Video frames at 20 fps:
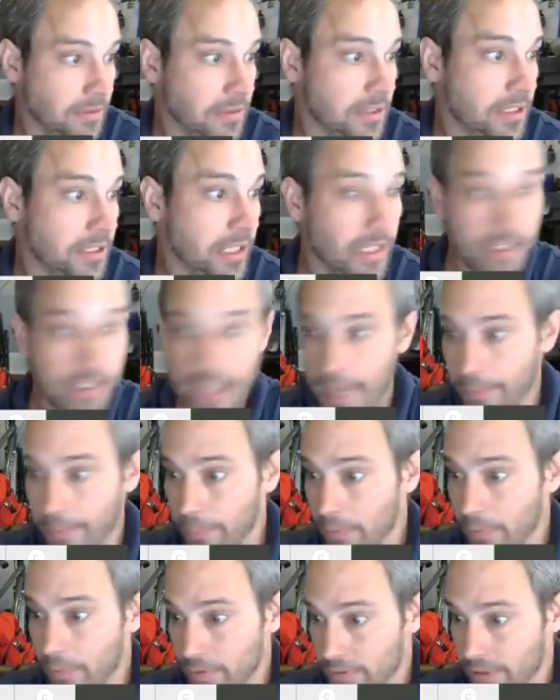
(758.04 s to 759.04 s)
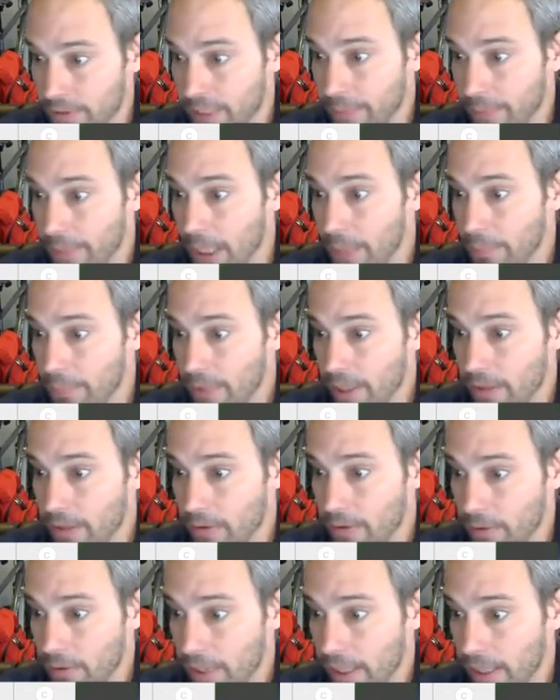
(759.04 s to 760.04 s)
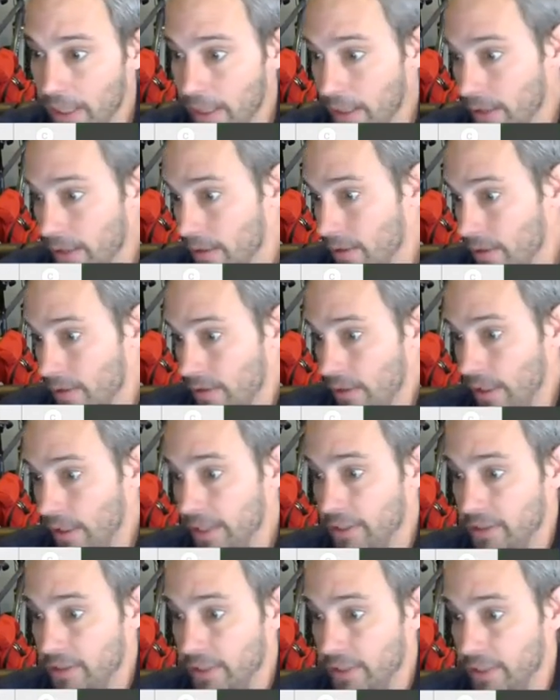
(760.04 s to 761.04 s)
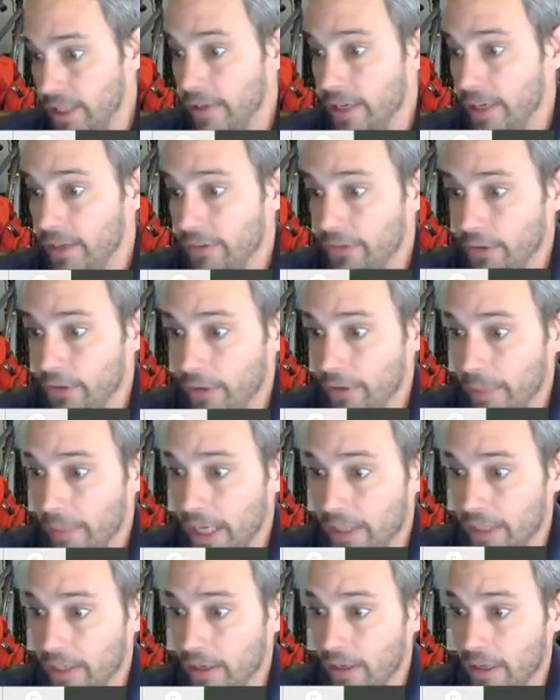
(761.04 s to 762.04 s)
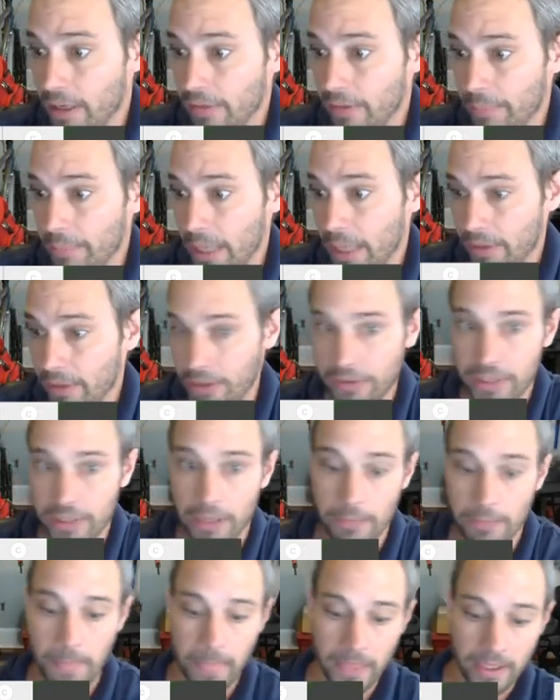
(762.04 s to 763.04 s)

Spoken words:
city-capable steam power plant, or a electric generator for the backyard if the power goes out?